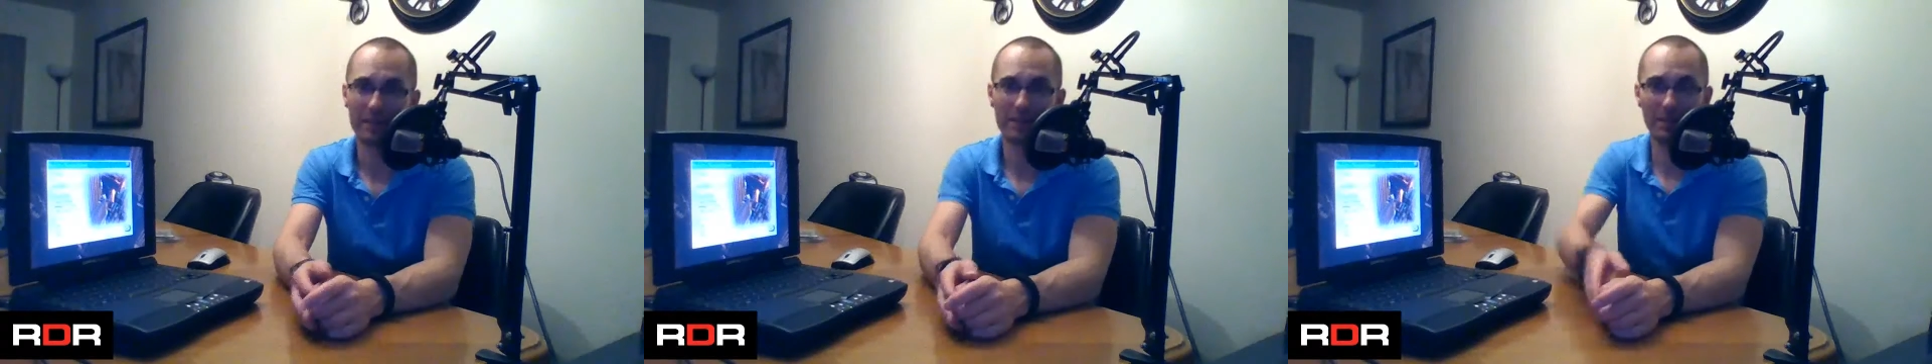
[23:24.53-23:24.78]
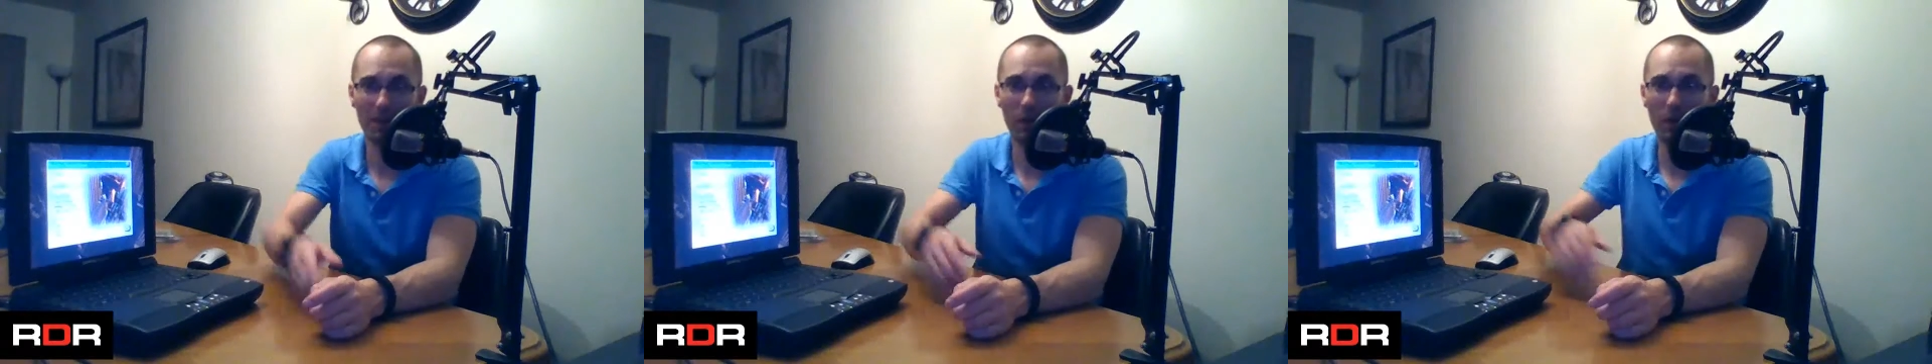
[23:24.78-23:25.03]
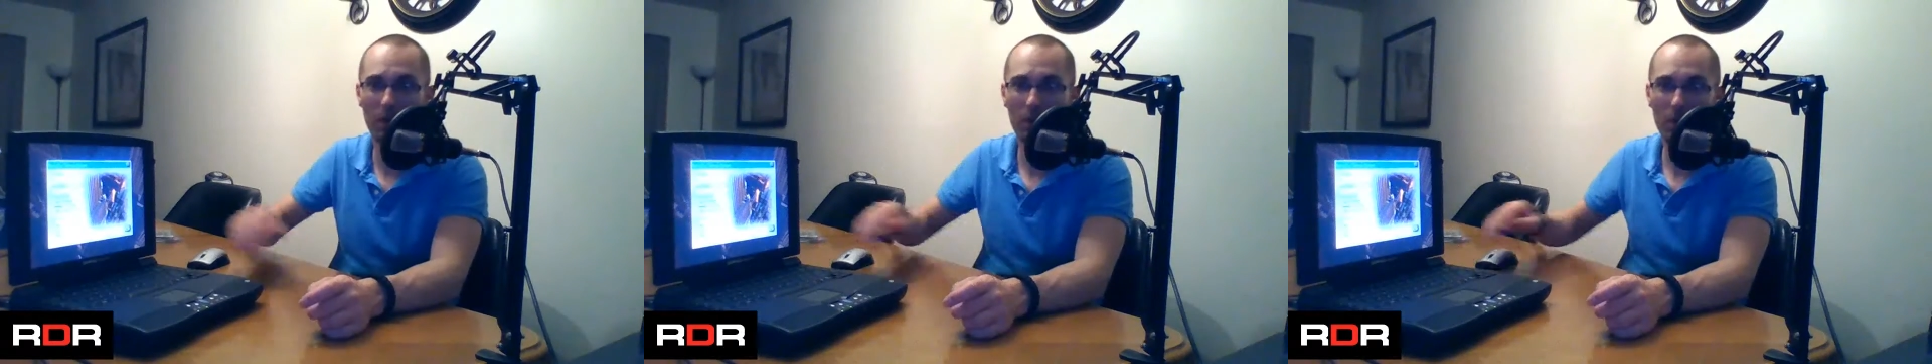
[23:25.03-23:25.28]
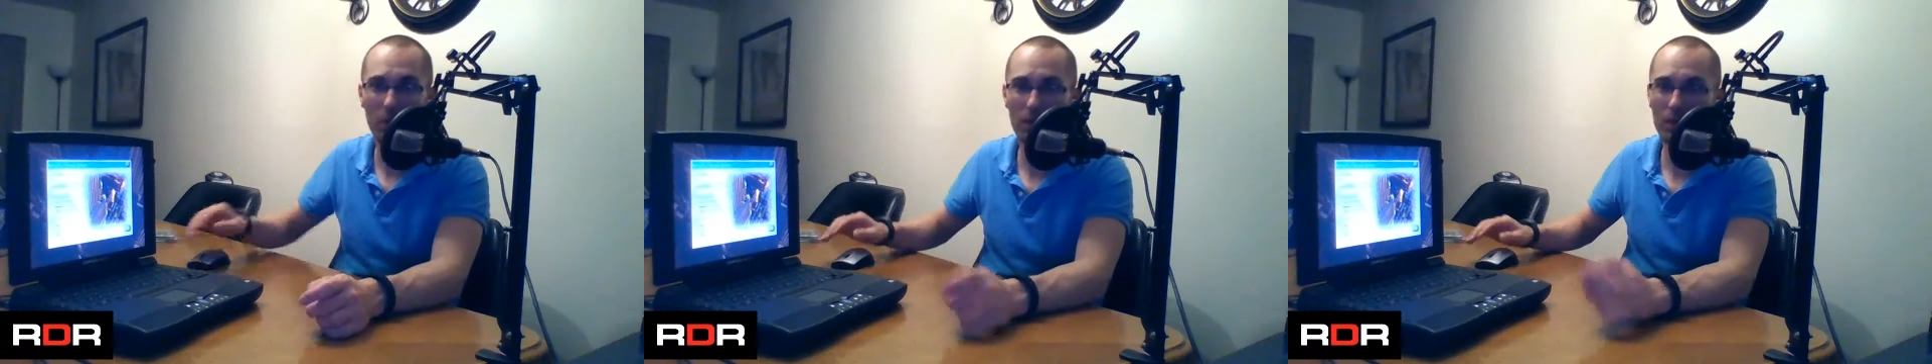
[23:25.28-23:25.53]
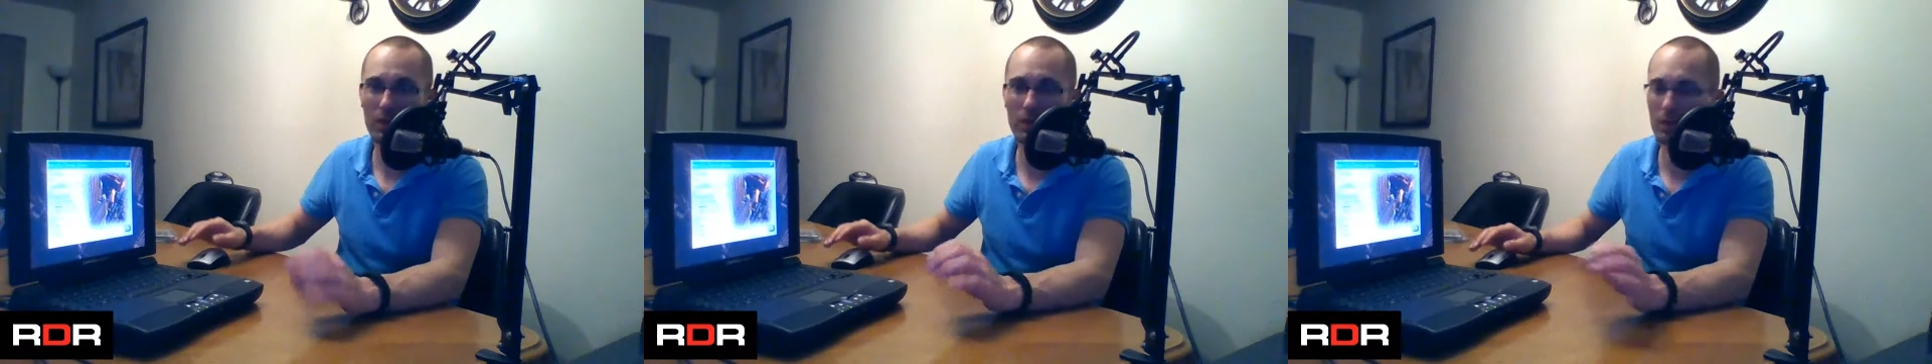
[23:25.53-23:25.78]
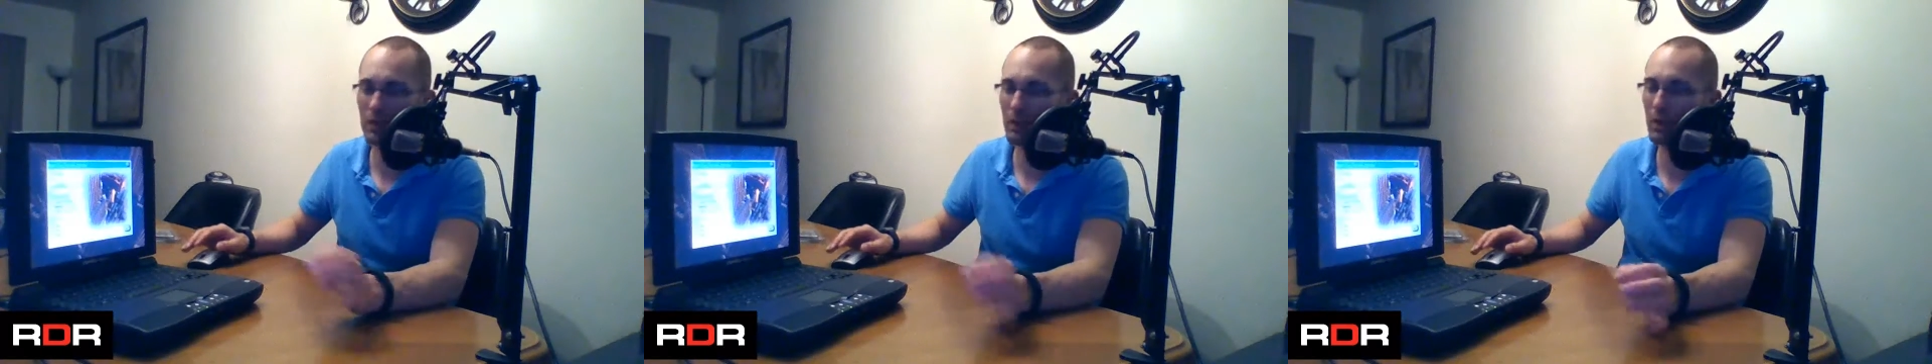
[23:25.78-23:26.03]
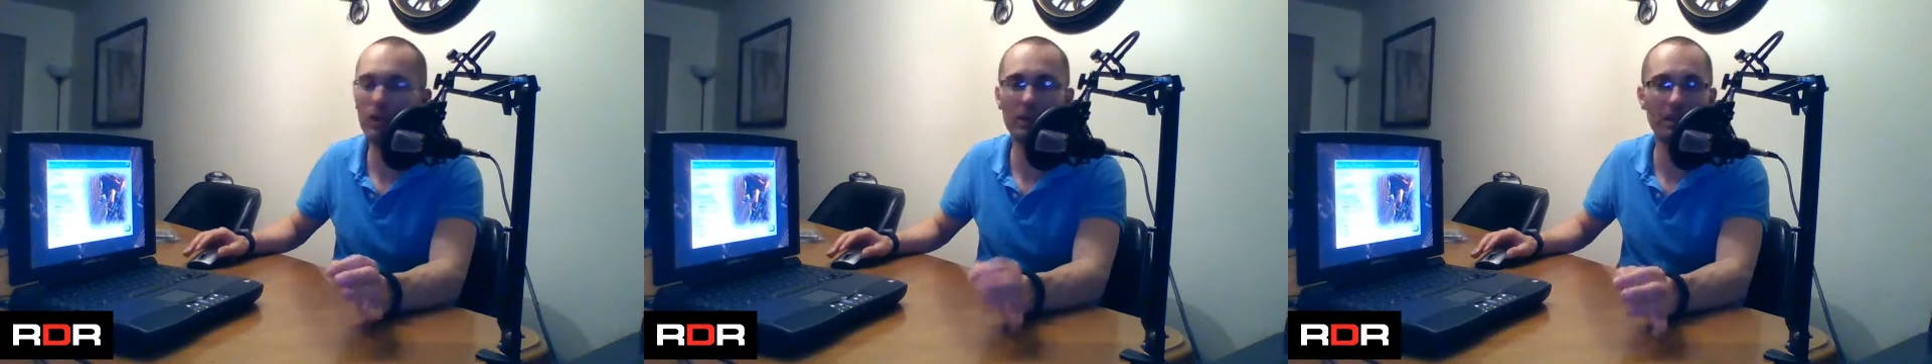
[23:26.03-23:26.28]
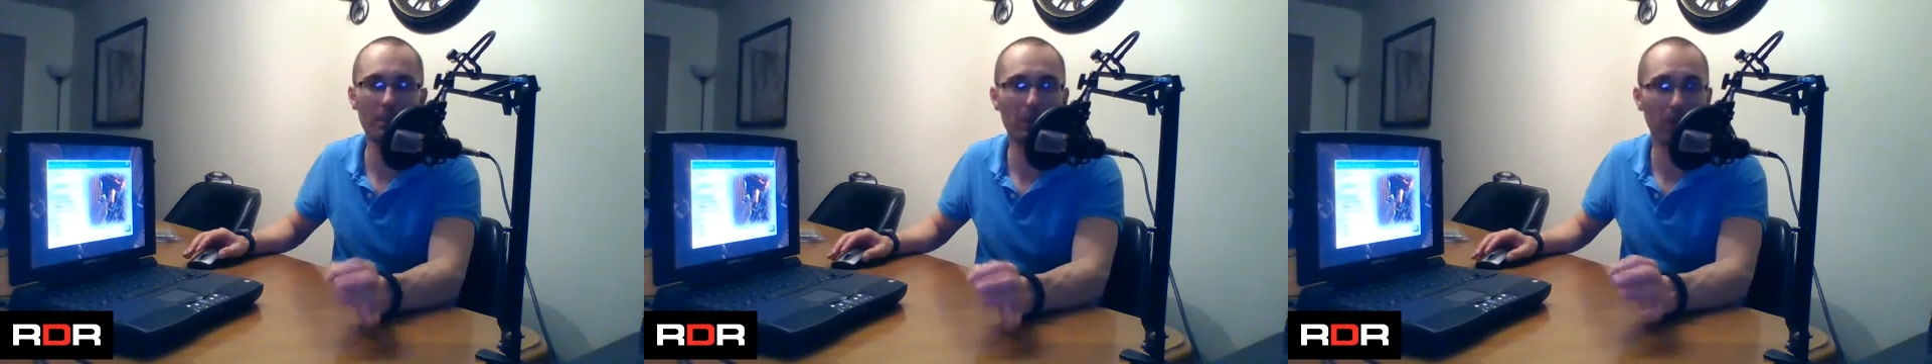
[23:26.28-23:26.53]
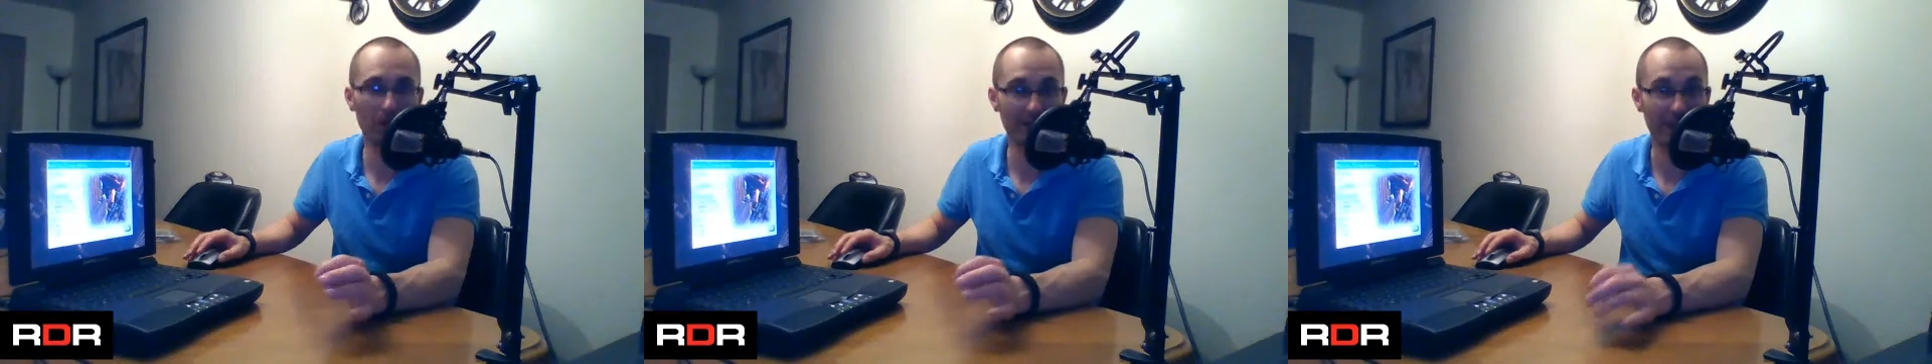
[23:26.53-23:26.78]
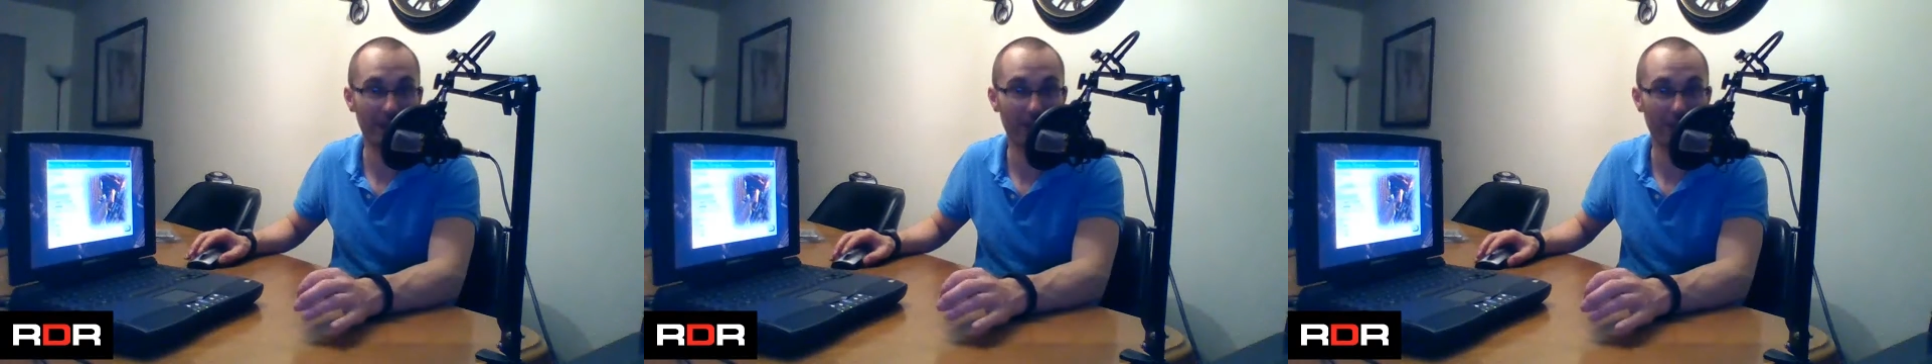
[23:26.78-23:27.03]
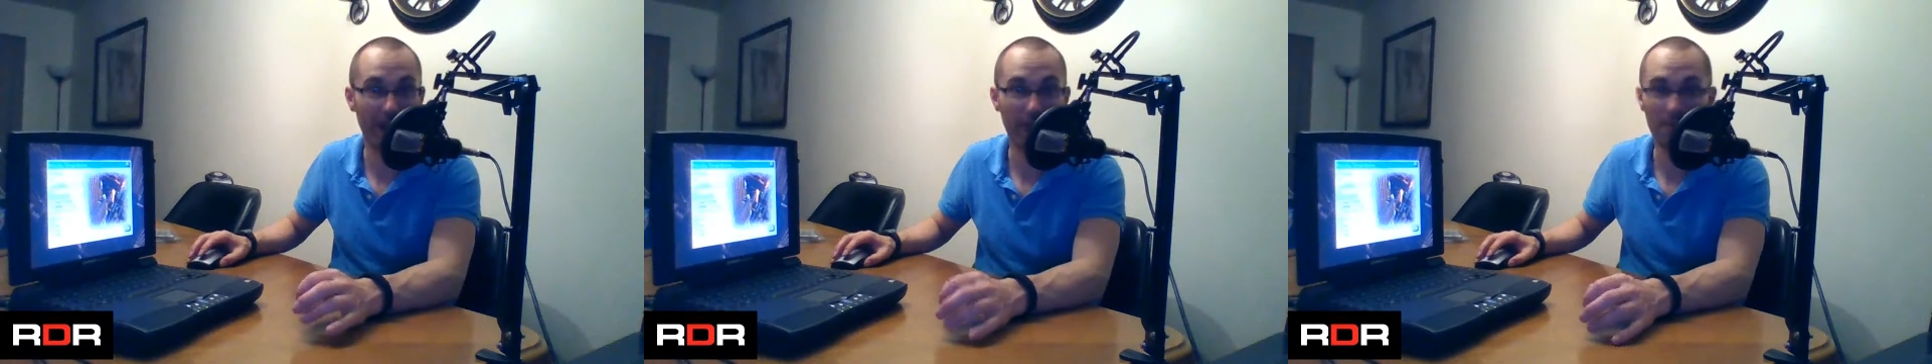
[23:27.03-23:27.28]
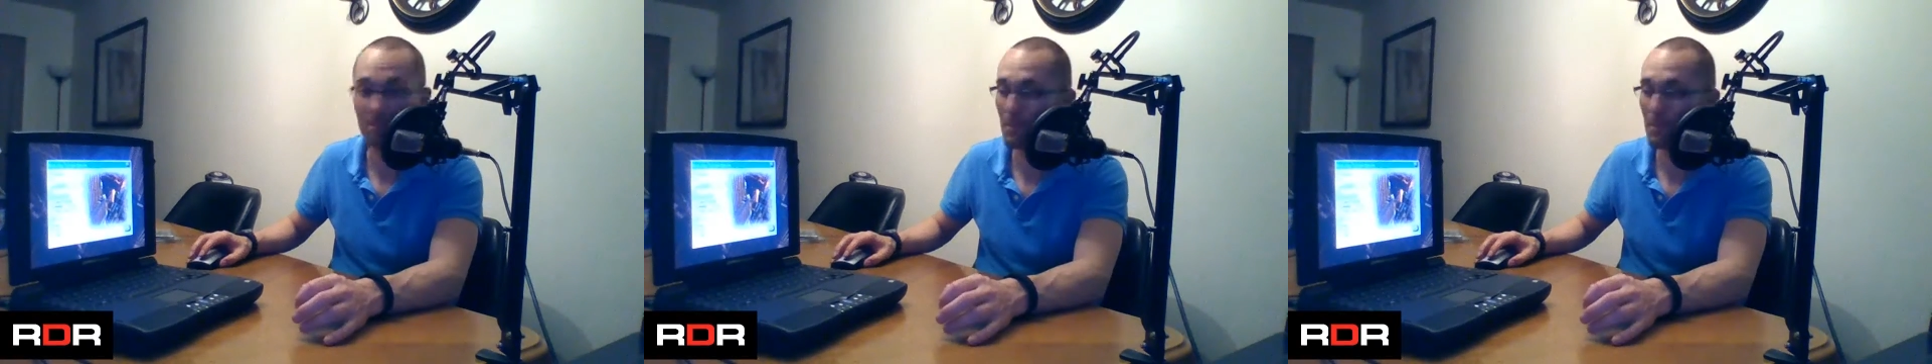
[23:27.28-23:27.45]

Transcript: So couldn't be more excited for that.